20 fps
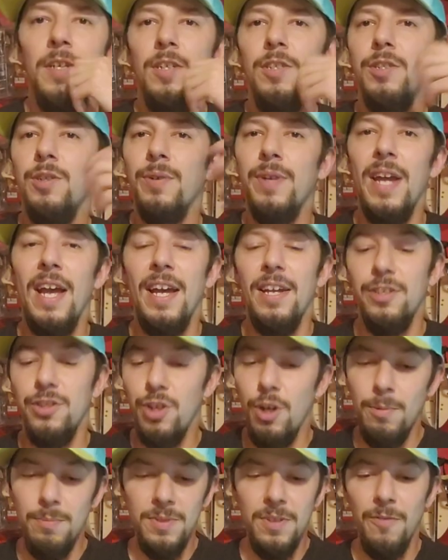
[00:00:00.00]
So yeah, in
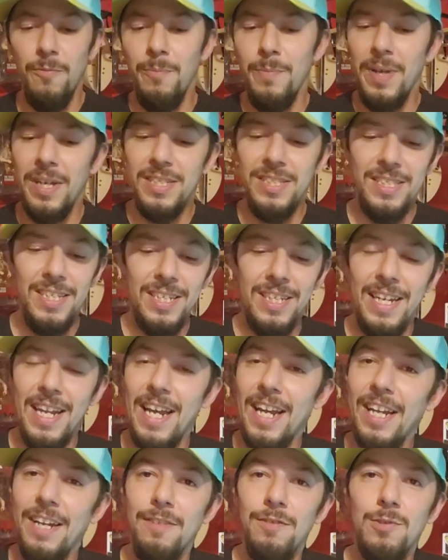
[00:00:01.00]
terms of mixed and
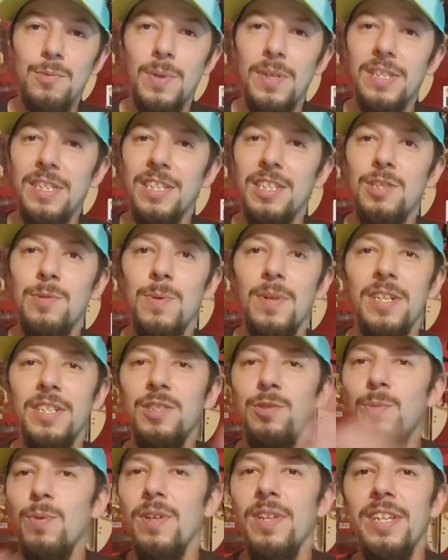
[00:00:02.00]
negatives with this one,
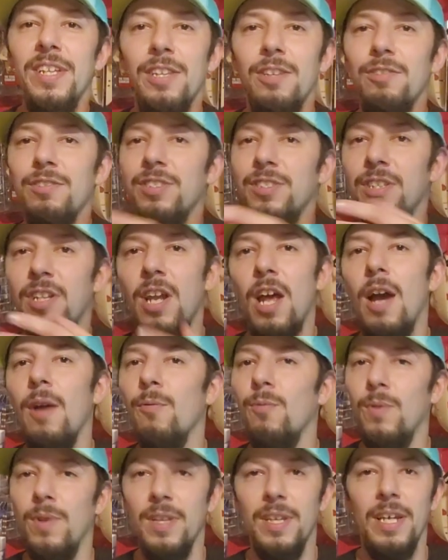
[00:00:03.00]
is really there's
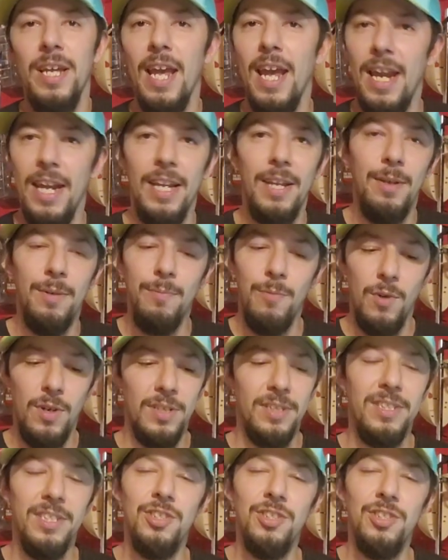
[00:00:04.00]
not really any ones.